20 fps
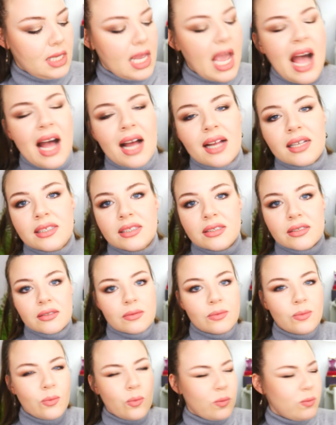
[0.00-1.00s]
yeah,
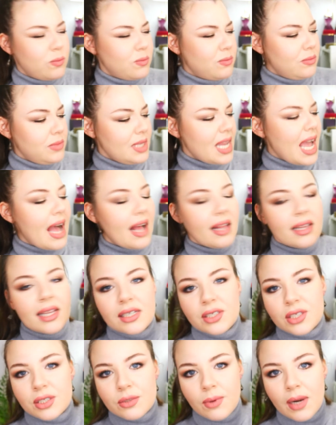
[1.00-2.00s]

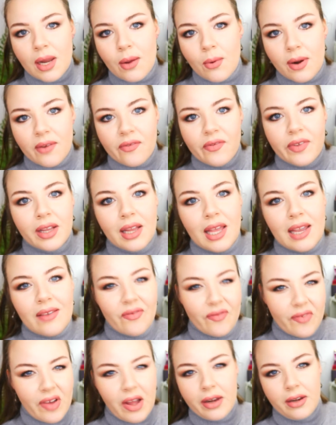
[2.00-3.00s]
like just when I want to feel like
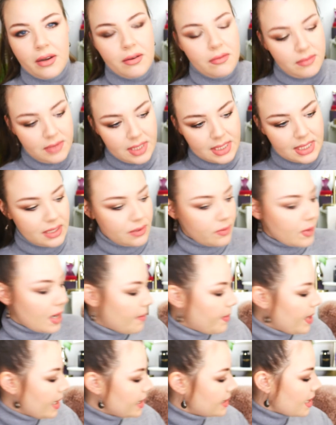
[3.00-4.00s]
fun, this is what I
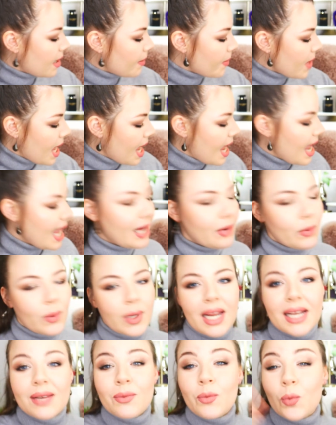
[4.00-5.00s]
picked up. And
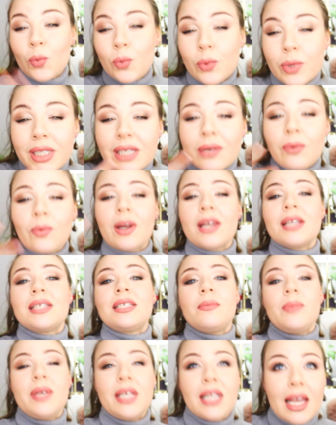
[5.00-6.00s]
when I really wanted
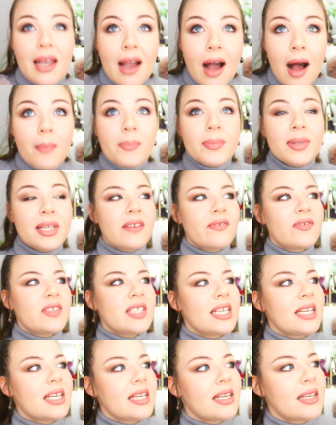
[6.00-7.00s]
to be like
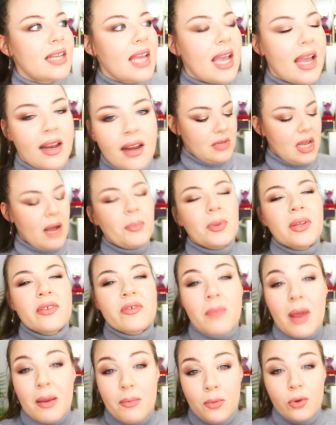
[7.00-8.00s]
uplifted and
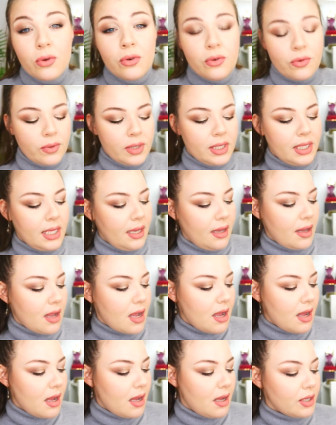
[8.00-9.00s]
uplift my mood, really,
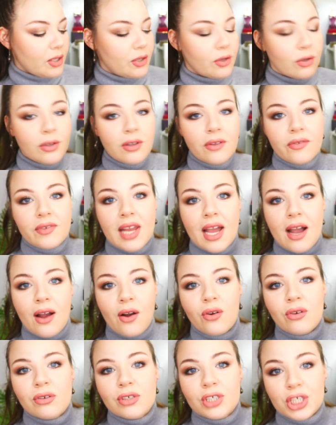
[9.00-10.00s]
Girl of
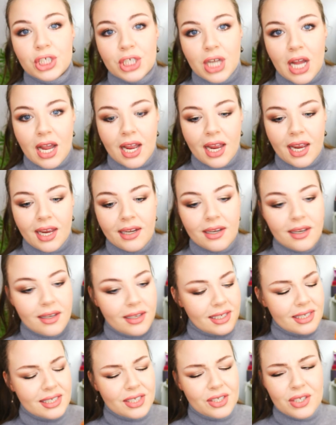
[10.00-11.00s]
Now Shine
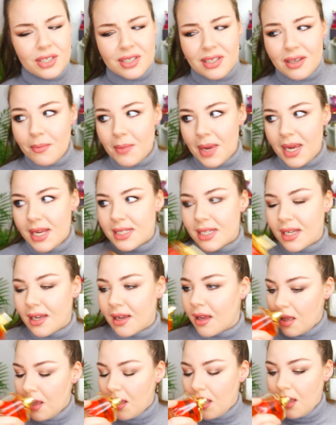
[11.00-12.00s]
is just
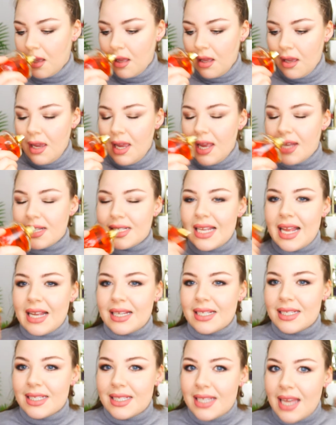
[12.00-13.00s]
amazing. It's
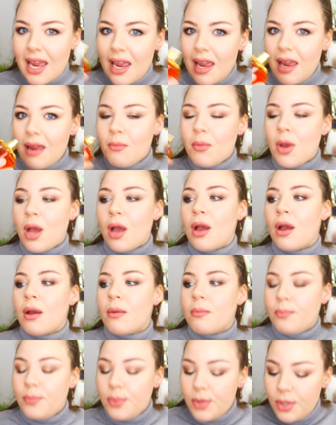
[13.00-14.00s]
that same
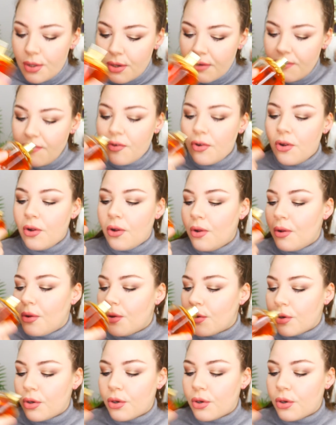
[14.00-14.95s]
beautiful